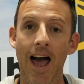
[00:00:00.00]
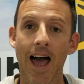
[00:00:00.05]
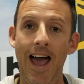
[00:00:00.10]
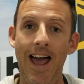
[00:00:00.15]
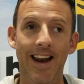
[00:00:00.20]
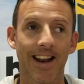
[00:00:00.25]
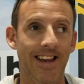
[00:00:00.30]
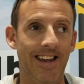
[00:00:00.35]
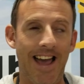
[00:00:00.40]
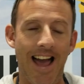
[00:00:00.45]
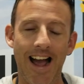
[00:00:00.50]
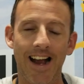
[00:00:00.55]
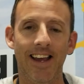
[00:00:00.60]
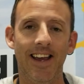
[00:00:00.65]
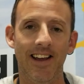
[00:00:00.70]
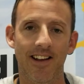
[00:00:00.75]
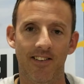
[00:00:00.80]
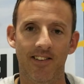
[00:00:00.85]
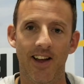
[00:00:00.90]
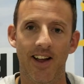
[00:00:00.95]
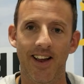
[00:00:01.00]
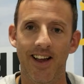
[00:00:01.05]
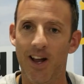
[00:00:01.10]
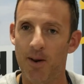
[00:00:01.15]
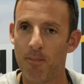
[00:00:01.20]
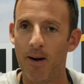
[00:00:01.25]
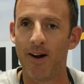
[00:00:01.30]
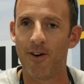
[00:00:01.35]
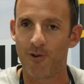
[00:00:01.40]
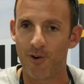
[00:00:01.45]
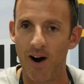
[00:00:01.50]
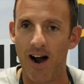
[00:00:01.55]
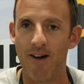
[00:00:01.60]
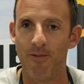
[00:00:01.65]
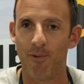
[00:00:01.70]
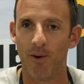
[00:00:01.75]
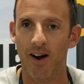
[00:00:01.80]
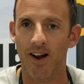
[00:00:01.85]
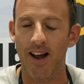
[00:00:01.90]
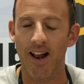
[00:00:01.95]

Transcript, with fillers: and a Yagi antenna in my driveway,